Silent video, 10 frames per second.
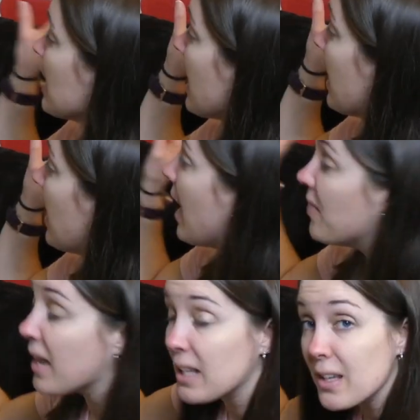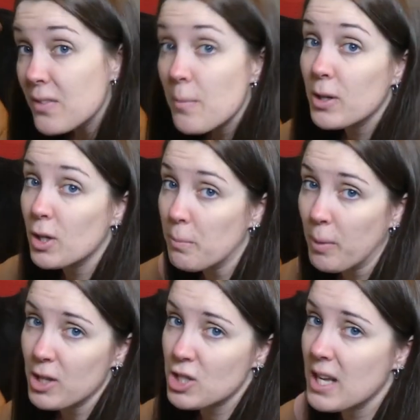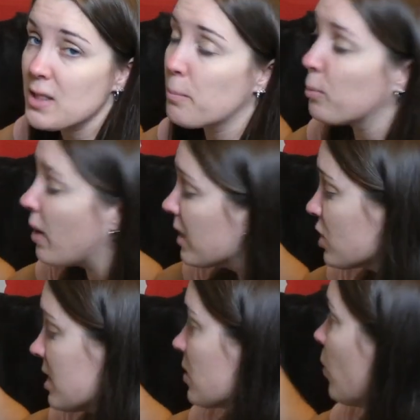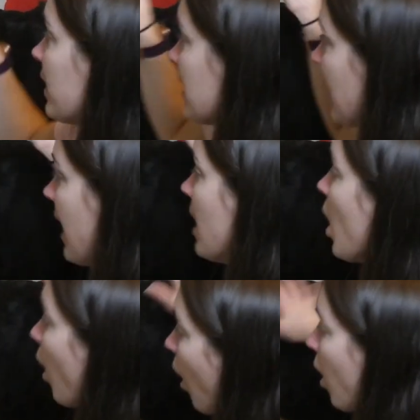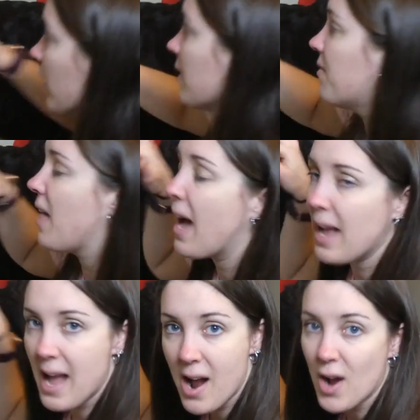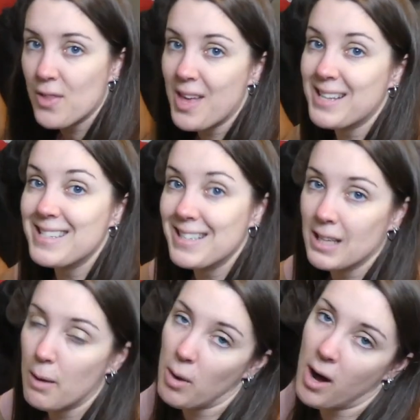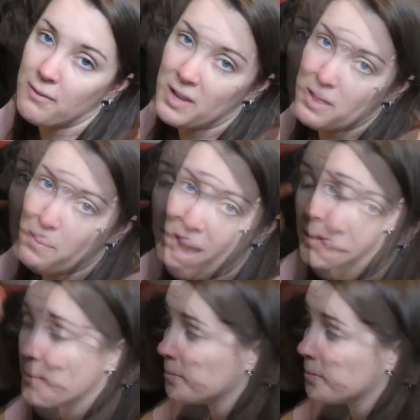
And then give them a good brushing. The brush is going to get all of that hair that didn't come off in the bath.